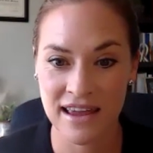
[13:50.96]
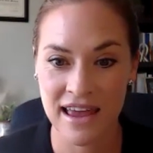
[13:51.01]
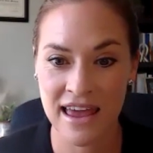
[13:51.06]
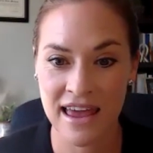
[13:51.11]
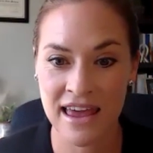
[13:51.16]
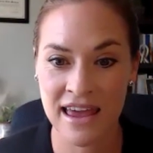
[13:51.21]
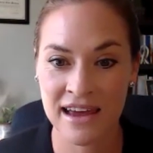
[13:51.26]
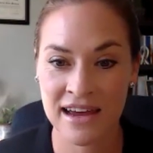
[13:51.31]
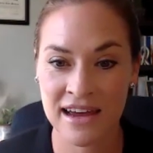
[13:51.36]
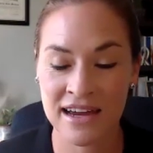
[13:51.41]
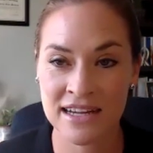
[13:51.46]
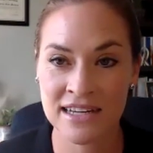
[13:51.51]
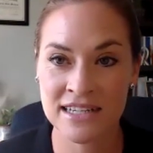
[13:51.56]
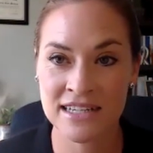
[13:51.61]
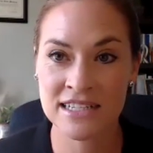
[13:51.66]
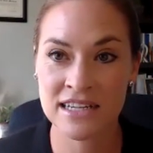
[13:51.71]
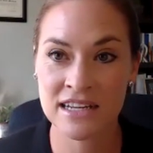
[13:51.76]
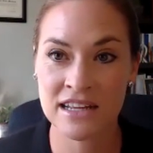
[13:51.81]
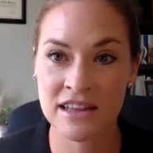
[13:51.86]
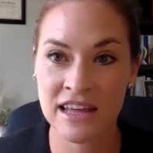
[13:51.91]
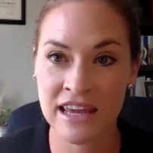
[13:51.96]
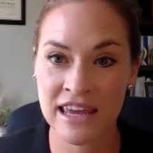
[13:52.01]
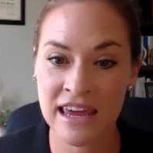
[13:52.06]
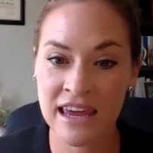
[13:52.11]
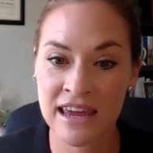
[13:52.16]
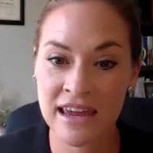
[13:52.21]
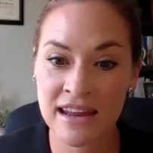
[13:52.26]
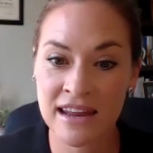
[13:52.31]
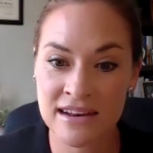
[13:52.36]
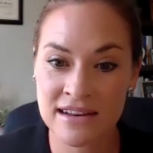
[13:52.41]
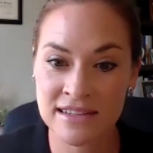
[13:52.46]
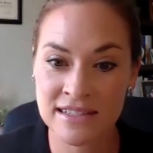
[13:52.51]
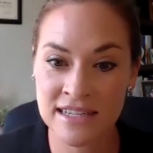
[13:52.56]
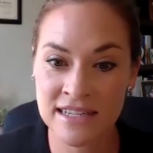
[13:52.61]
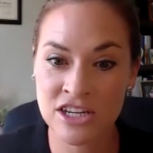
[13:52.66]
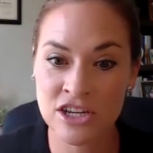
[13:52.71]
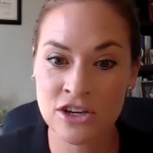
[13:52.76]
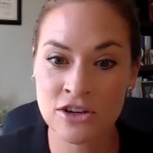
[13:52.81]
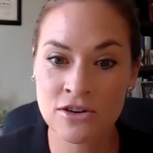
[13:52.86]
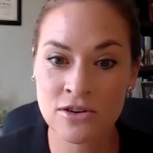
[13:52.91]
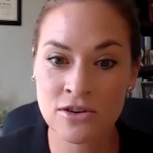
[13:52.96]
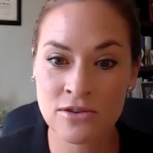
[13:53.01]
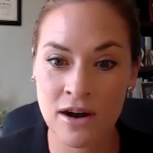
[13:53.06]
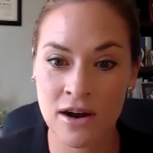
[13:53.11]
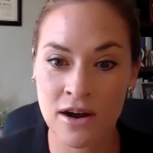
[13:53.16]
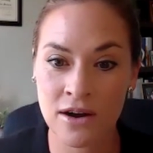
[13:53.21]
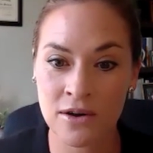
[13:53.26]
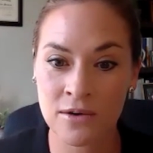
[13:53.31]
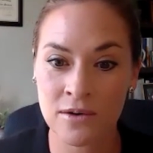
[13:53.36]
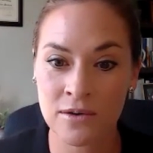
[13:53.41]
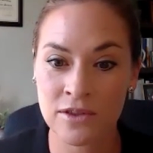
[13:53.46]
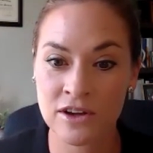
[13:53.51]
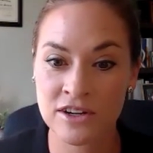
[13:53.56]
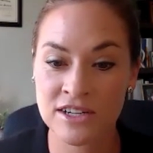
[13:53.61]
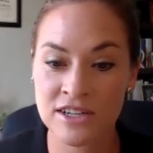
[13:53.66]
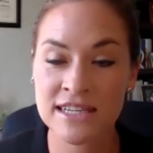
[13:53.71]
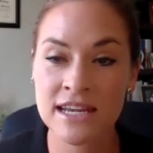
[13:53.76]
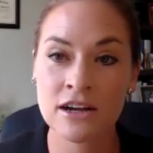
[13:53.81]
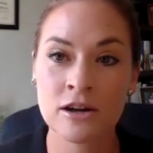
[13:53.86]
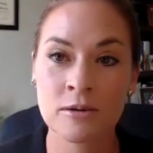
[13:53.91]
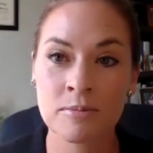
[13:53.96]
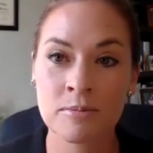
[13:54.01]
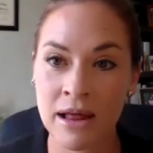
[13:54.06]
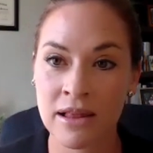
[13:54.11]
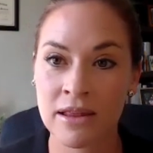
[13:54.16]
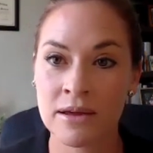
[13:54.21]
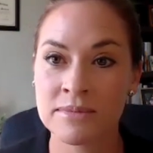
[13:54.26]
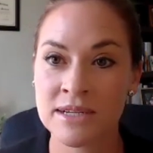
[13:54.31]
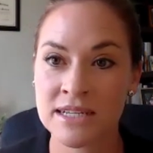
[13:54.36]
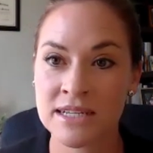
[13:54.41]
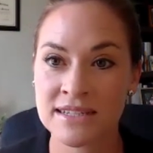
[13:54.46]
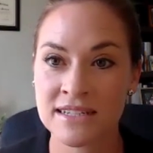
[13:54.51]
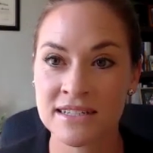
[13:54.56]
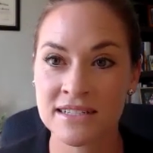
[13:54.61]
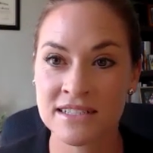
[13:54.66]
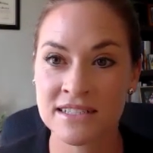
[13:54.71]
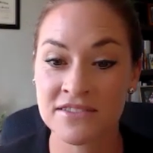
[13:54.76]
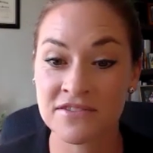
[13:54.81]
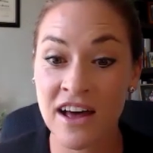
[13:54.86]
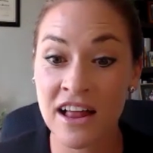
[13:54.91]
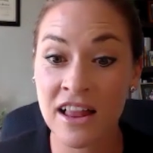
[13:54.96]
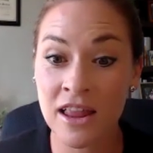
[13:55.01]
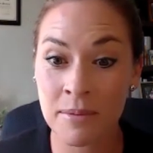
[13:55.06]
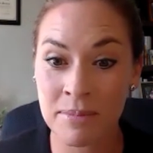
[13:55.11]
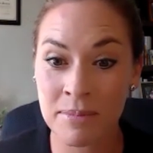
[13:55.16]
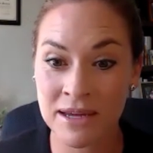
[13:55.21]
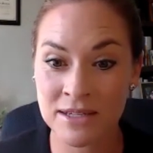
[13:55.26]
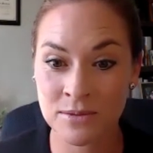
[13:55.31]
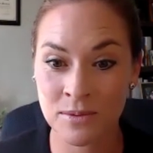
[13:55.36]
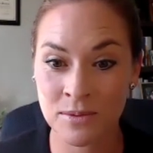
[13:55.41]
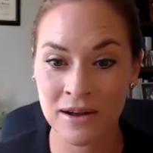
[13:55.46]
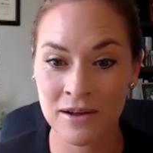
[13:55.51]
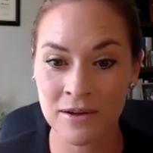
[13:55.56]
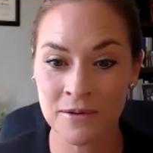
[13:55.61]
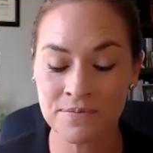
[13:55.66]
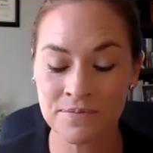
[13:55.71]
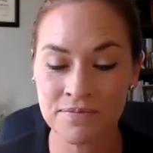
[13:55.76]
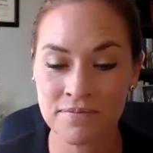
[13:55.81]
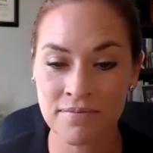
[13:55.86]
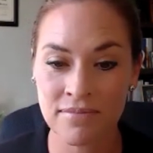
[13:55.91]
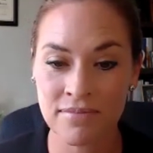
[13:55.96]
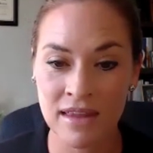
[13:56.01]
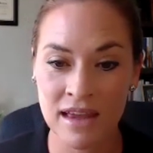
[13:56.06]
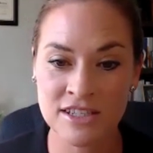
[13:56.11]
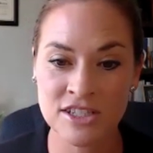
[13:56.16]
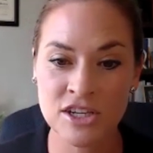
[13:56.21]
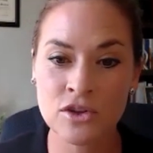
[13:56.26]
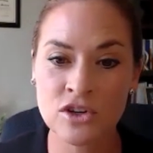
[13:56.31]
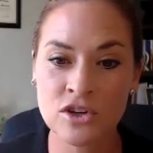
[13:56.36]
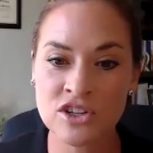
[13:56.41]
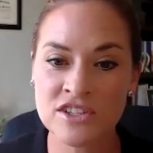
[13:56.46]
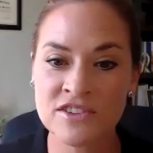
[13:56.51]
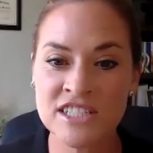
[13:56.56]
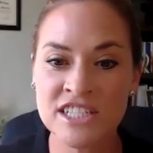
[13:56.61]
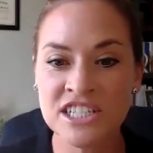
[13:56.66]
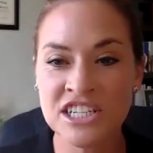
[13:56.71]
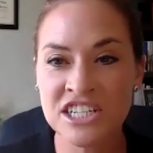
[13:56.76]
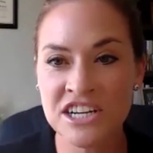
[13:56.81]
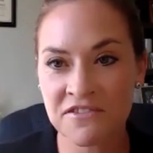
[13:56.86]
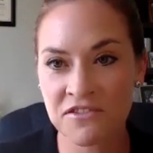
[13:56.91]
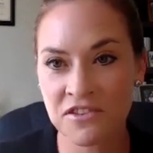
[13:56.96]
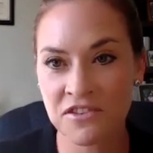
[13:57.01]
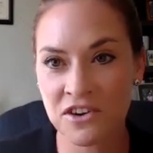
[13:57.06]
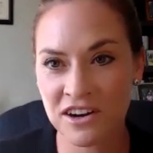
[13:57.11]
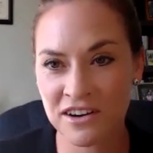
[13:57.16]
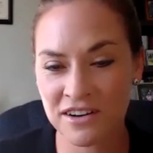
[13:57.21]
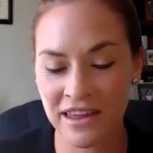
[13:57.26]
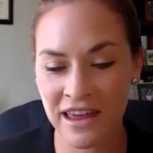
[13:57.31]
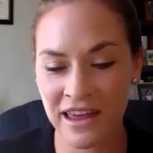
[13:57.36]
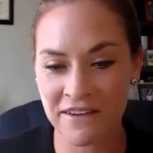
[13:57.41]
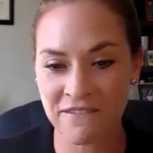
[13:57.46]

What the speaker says: and the kittens in utero, their cerebellum doesn't develop as well. And so there's different